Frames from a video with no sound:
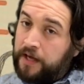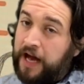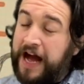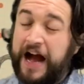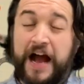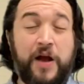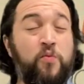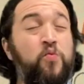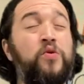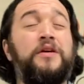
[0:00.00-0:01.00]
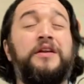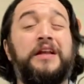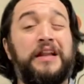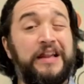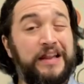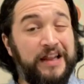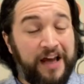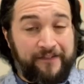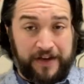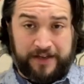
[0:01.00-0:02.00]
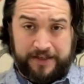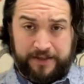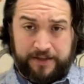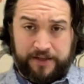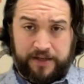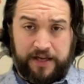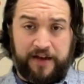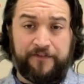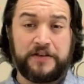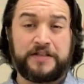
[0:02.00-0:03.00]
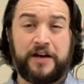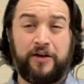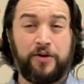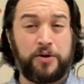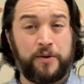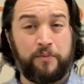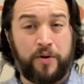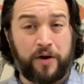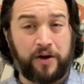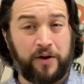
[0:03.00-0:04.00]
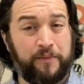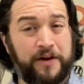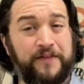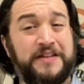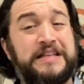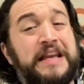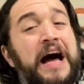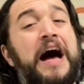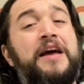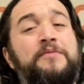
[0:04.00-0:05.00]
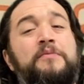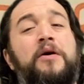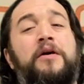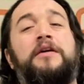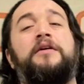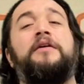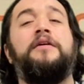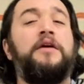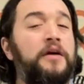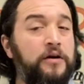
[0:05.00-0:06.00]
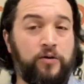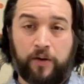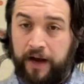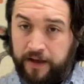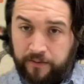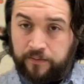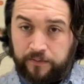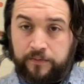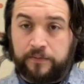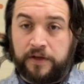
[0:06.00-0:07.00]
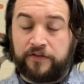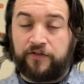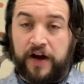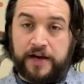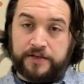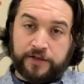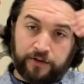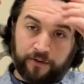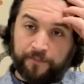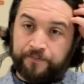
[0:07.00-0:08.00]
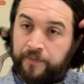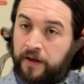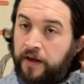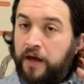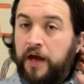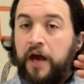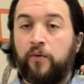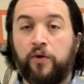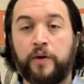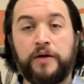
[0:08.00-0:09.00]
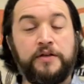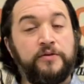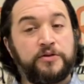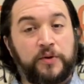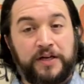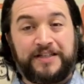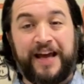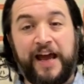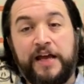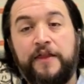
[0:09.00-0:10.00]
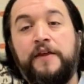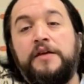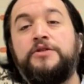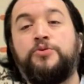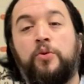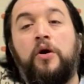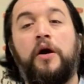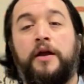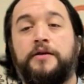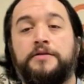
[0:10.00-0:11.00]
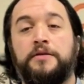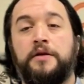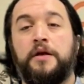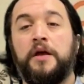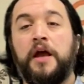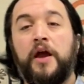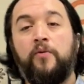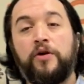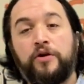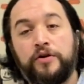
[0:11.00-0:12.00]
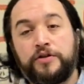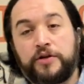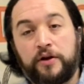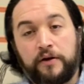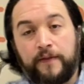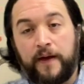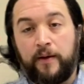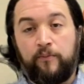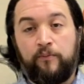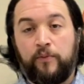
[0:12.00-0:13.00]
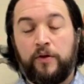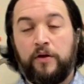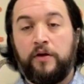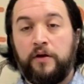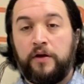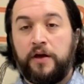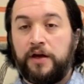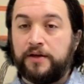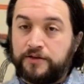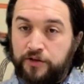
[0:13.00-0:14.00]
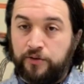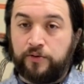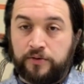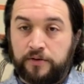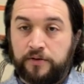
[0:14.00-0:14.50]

I would love it if it's colored in marker, but if it's not in marker, crayon is fine too. And what we're going to do is we're going to take these drawings and we're going to turn them into